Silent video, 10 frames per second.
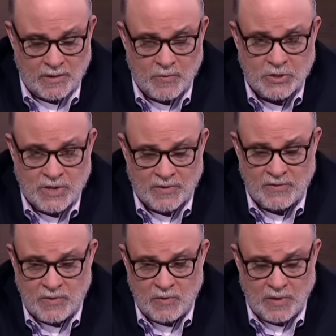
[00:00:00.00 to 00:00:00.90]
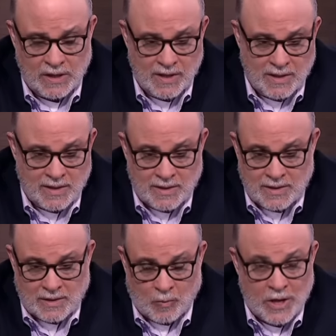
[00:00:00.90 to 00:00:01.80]
It rejects you and
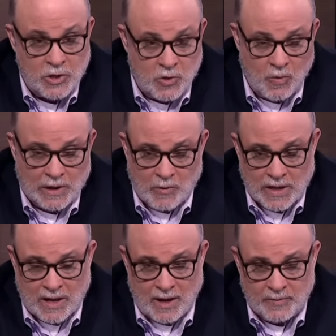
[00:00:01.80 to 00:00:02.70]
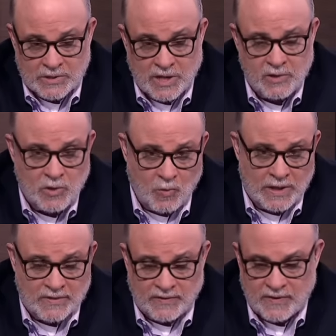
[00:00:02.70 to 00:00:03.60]
what you want to accomplish, how you
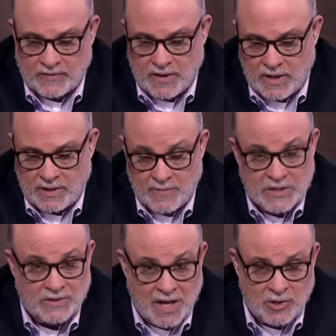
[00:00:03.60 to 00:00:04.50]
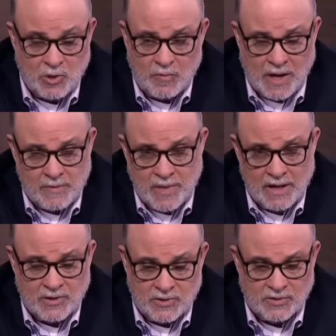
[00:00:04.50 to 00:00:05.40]
want to succeed, the mistakes you might
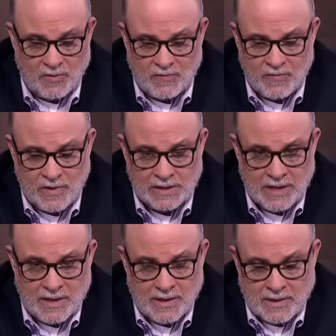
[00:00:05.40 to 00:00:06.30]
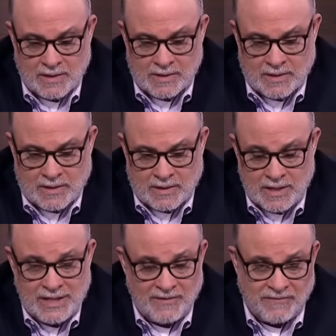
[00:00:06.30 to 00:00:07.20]
make, and so forth.
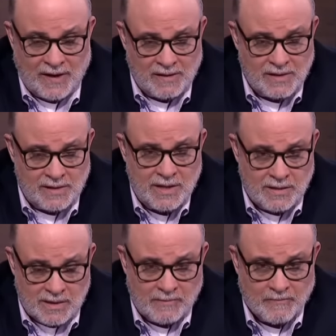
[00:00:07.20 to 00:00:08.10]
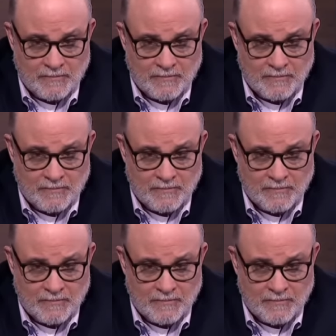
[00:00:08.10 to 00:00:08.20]
You need to follow the leader,